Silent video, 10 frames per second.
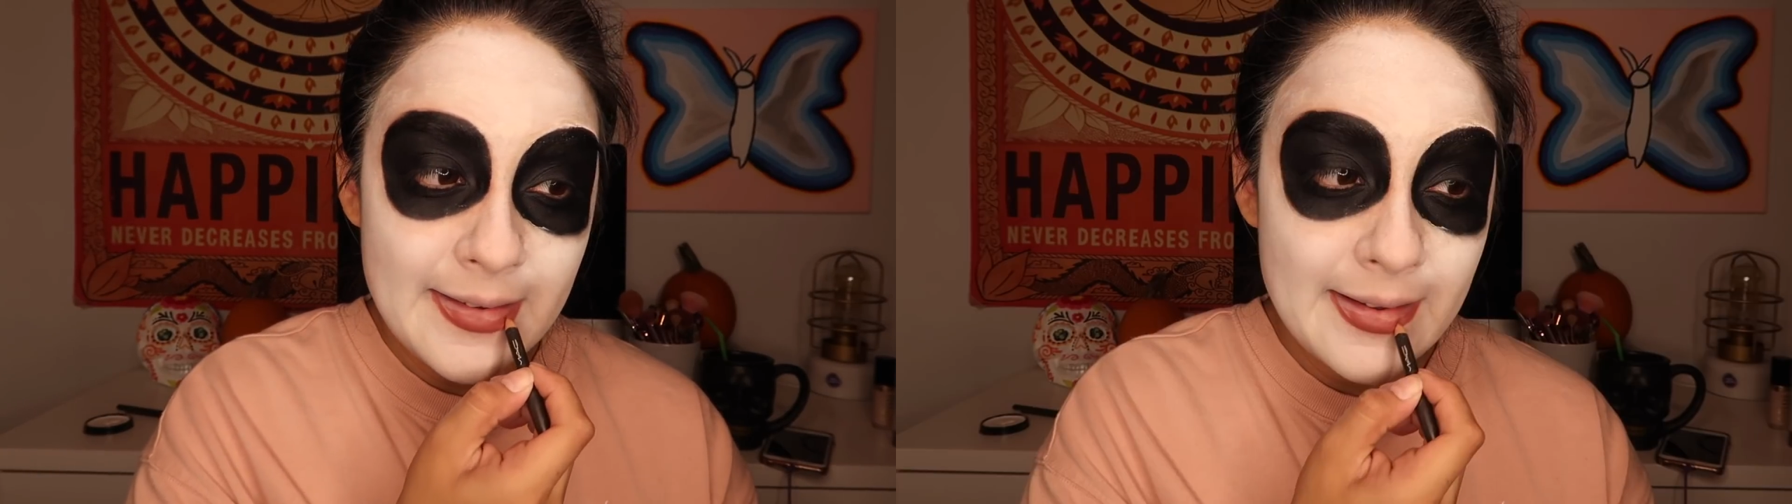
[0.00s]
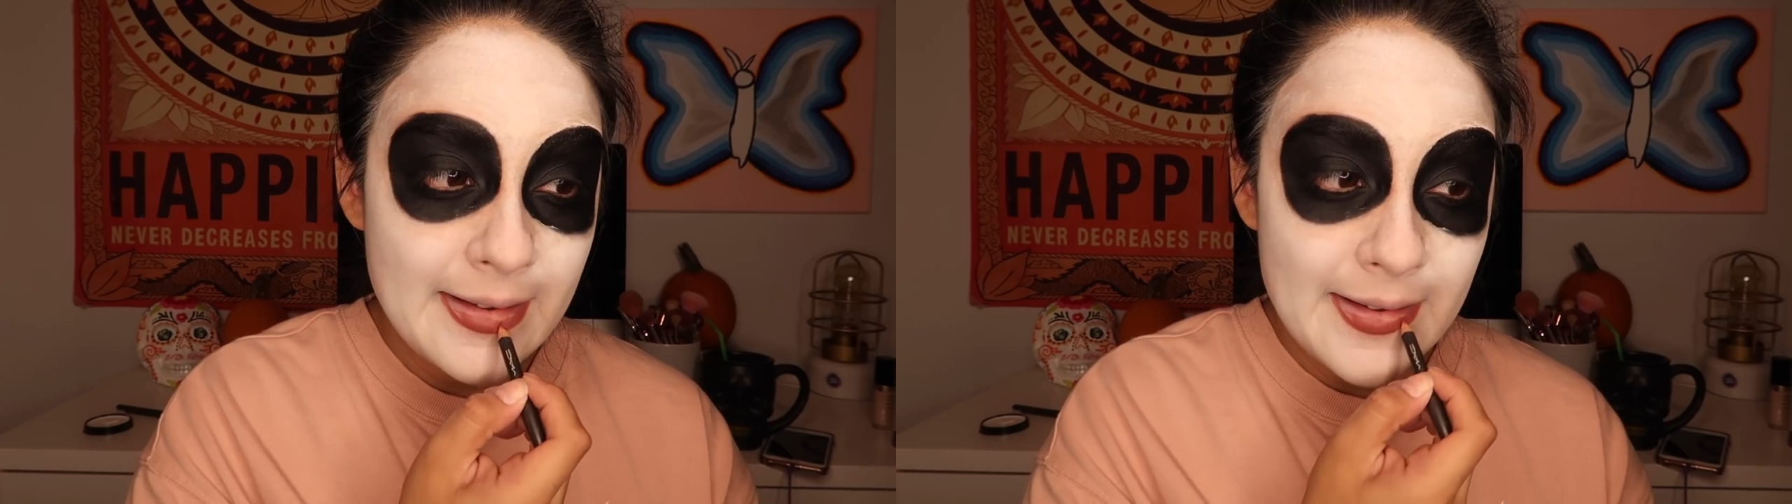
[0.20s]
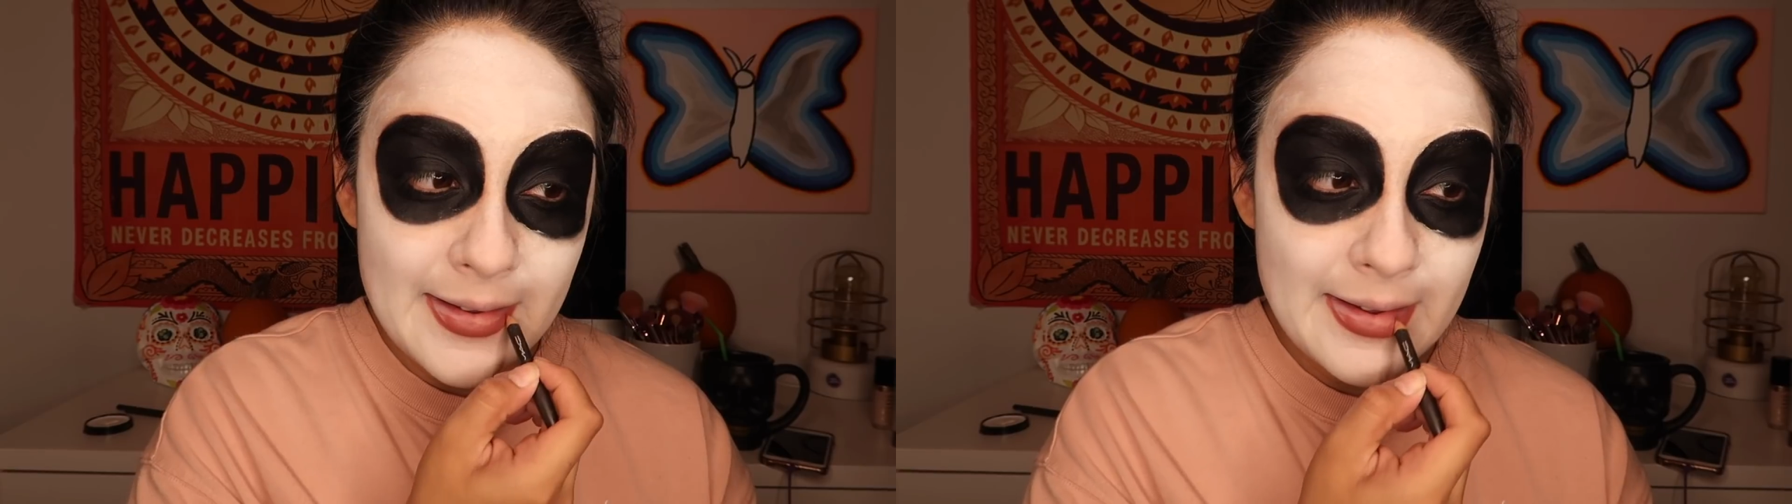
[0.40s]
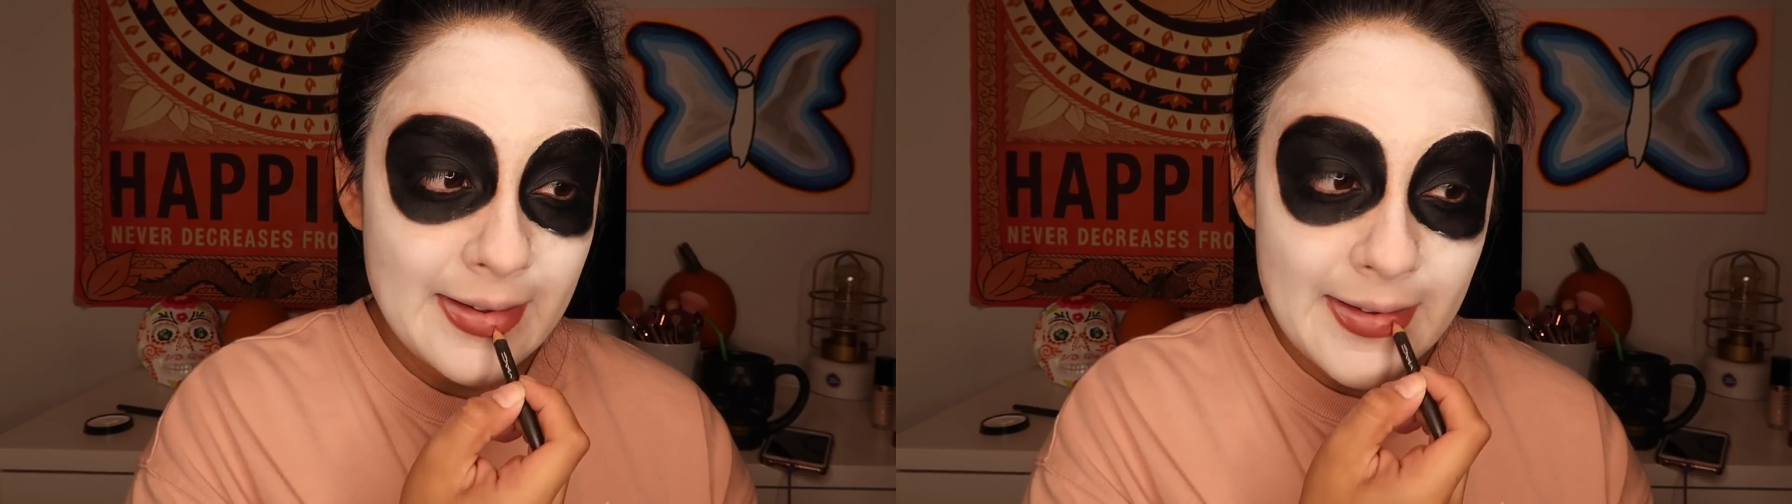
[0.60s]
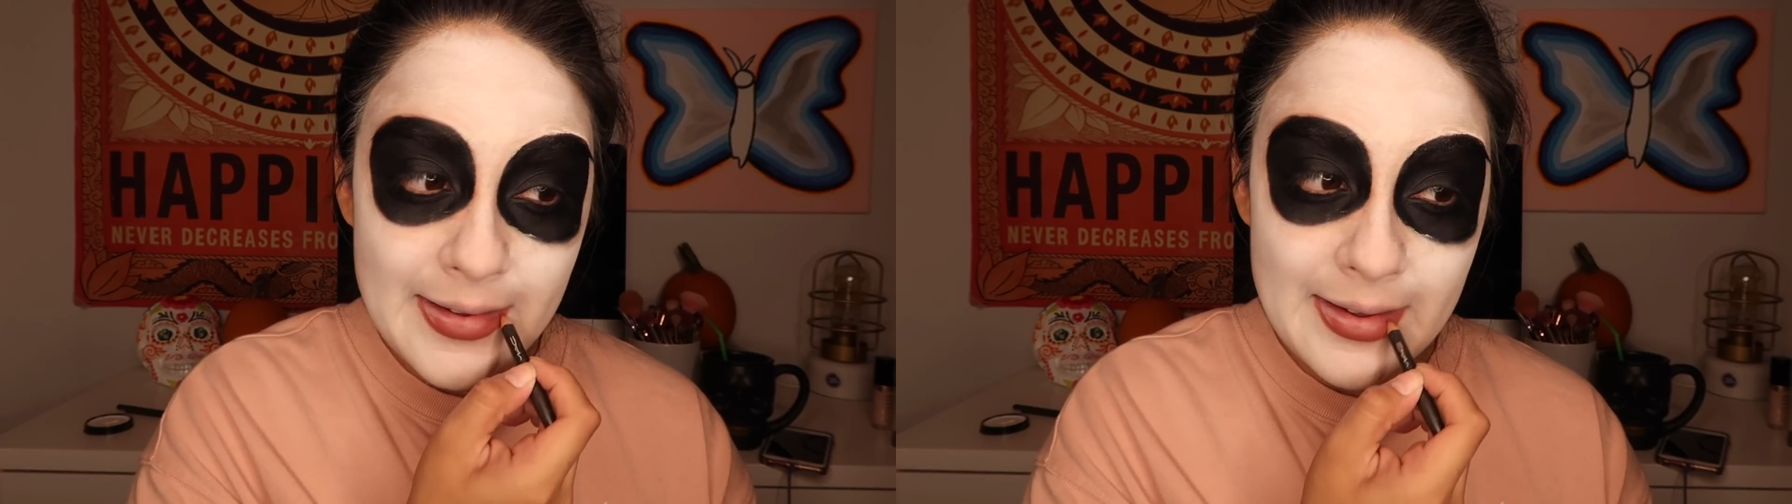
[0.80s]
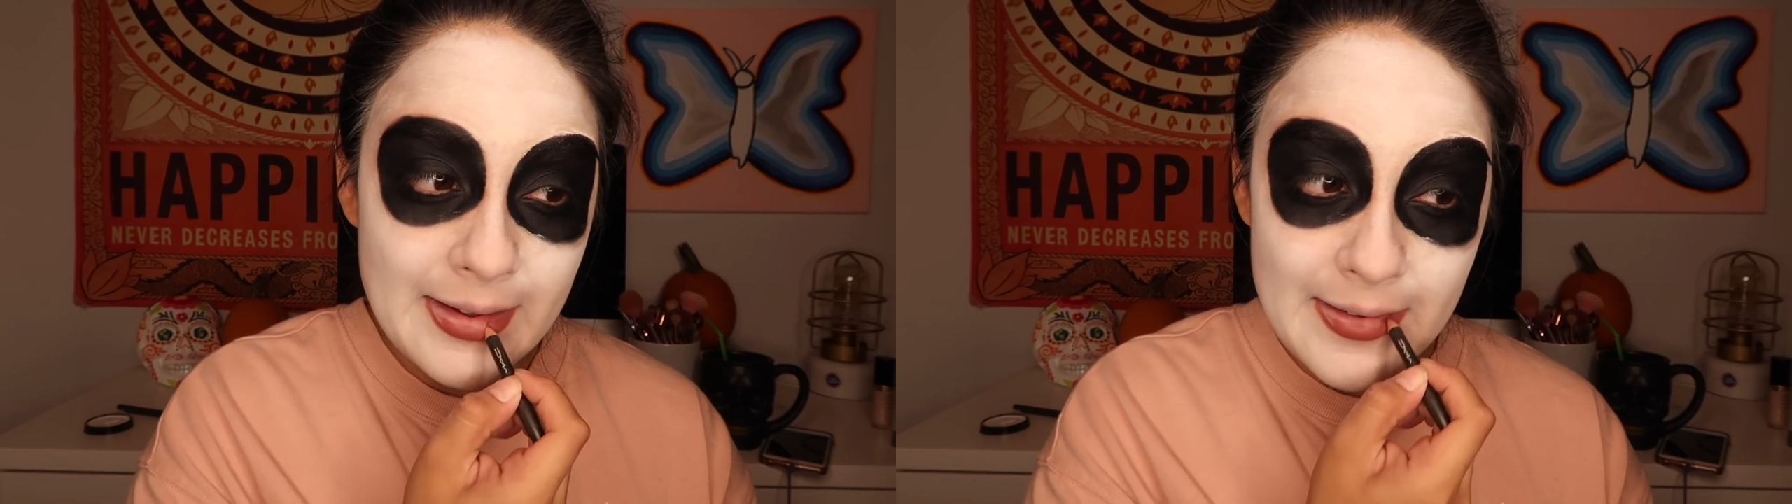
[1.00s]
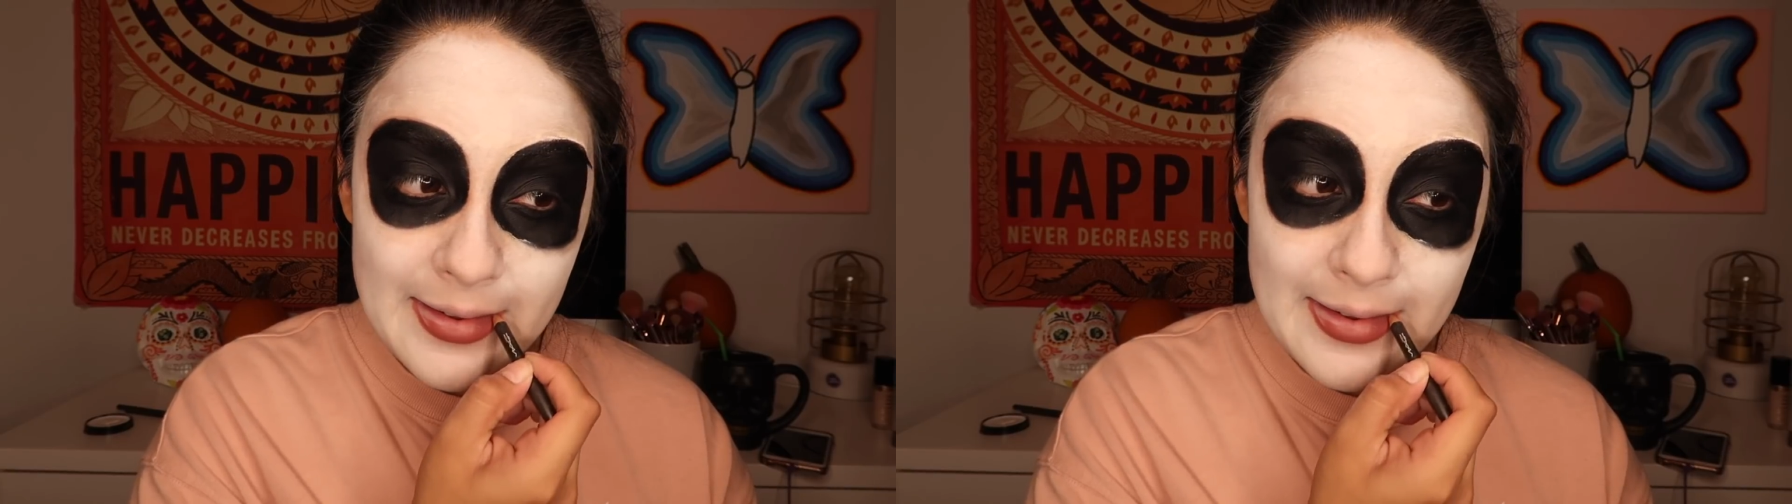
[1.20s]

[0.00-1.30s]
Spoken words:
like a matte lip liner,